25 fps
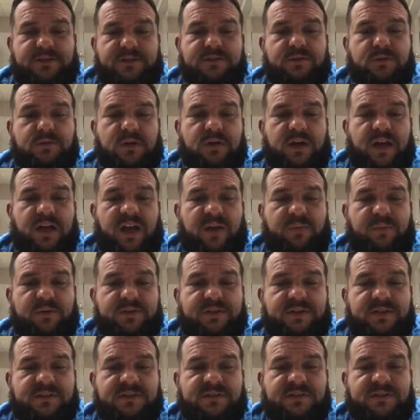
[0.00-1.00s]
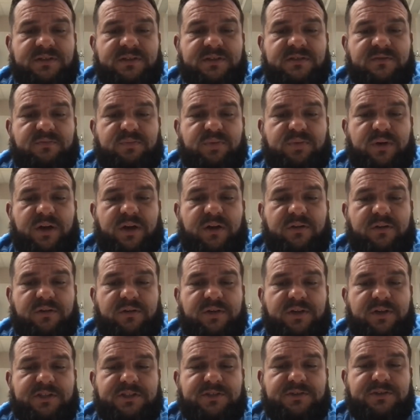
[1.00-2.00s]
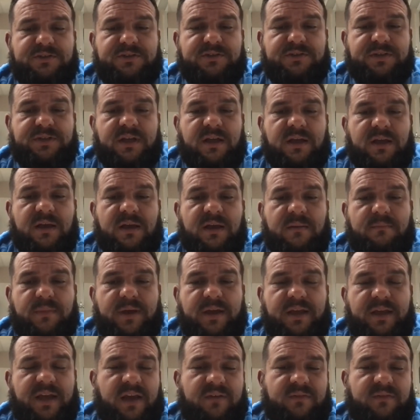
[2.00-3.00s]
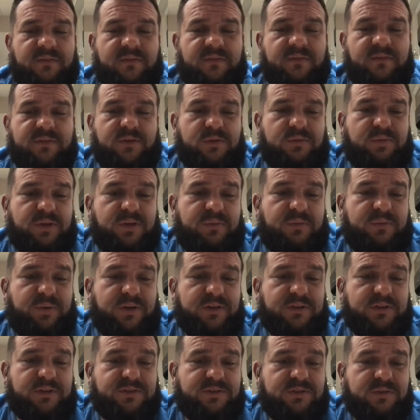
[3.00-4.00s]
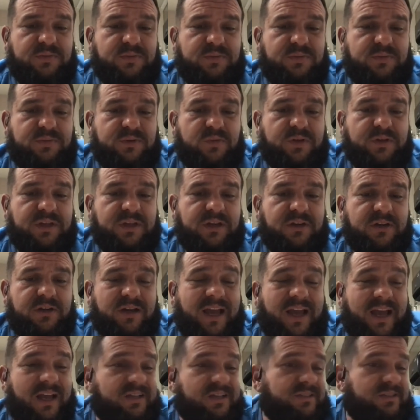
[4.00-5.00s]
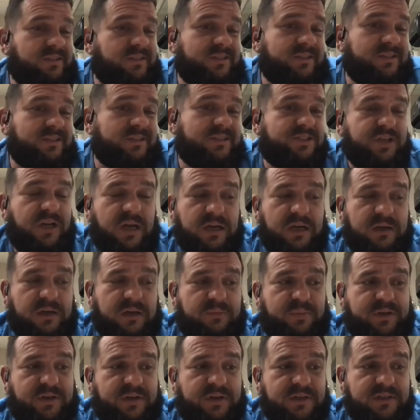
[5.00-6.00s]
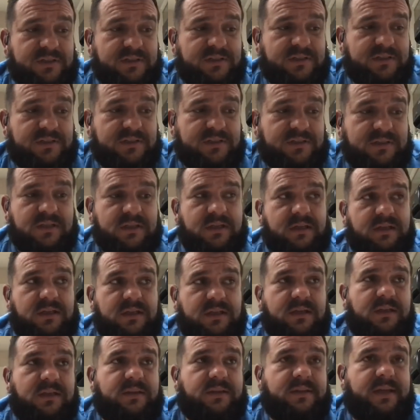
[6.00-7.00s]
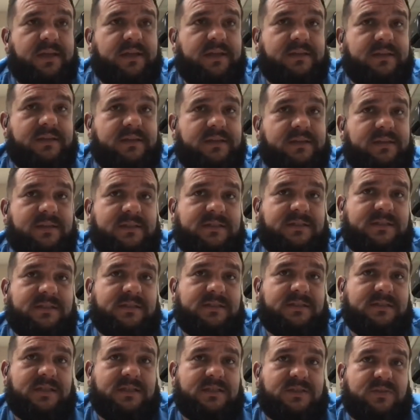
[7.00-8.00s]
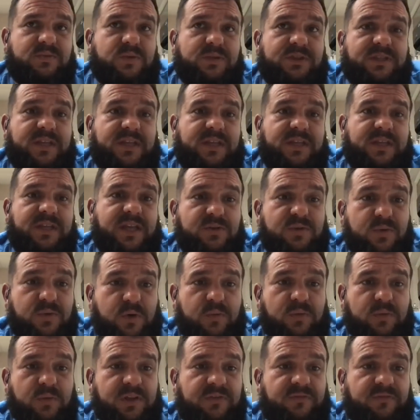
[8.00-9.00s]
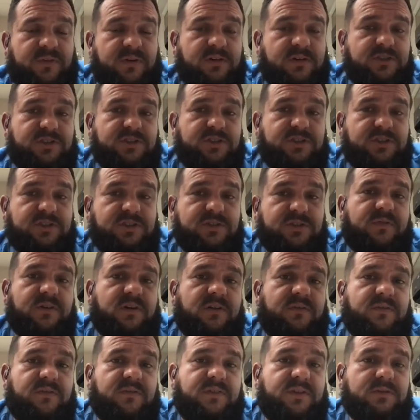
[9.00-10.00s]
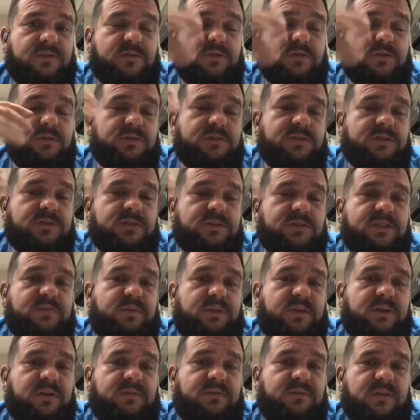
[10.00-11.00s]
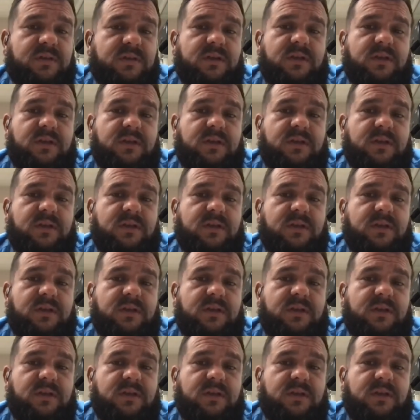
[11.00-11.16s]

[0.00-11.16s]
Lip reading: Patients who are hypertensive prior to an injury may have a normal blood pressure, but when they are actually in shock, because that's what they normally function off of, and they're losing